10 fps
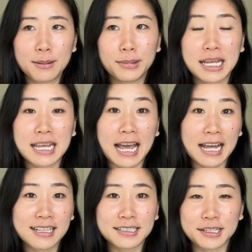but he
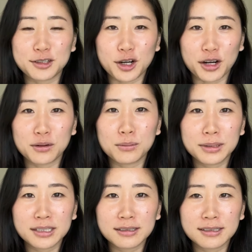had these like charcoal
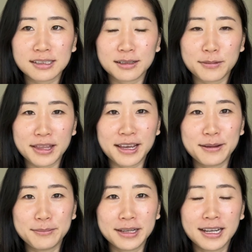pills with
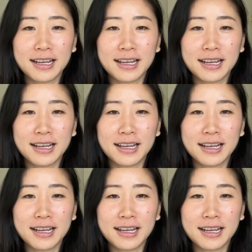him